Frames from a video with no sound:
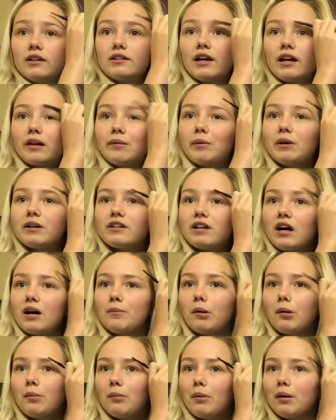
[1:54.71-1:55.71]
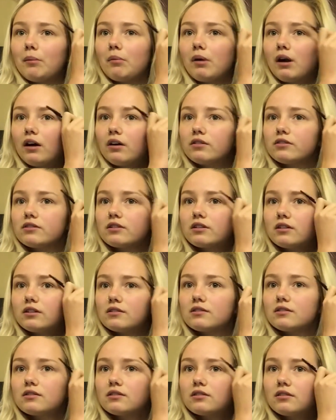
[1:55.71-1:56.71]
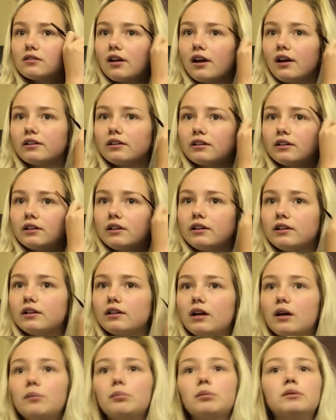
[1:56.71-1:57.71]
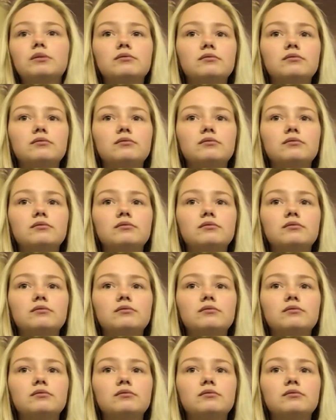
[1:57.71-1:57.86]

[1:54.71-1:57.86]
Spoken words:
take my time on my brows because I can clean it up